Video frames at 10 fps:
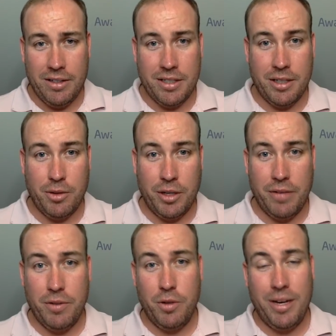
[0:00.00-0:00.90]
and it's going to
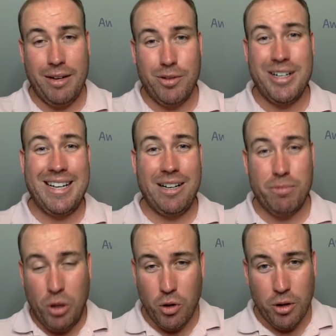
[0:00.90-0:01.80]
give you a rundown
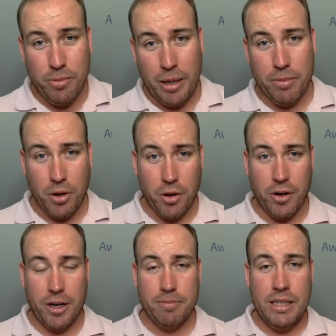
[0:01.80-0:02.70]
program by
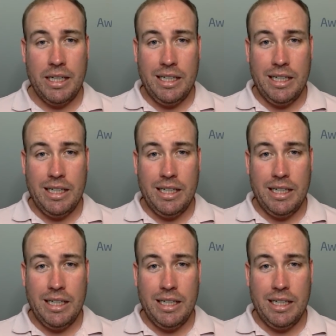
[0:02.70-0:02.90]
program